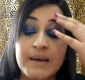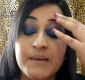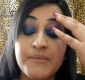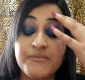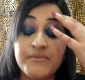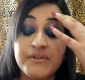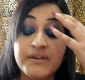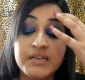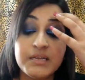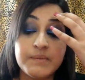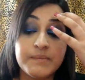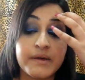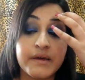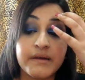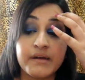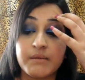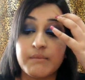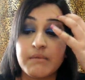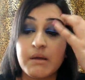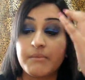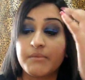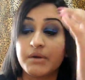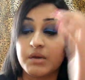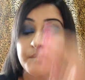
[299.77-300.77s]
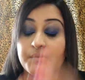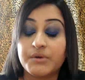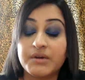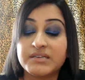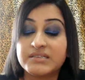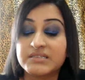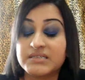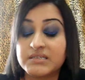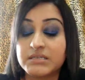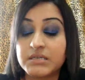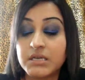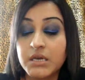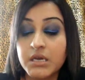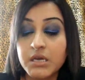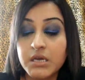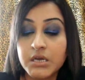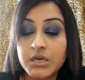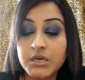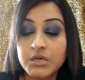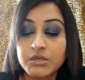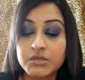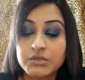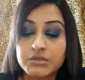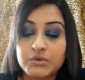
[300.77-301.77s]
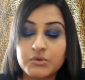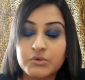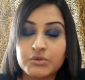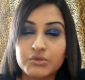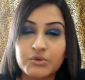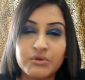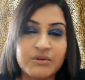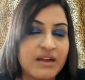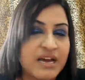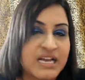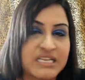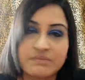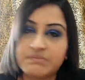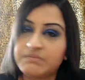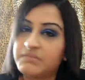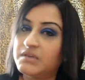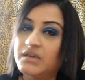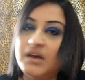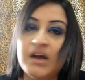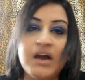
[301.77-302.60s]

I'm really bad at remembering prices so don't ask me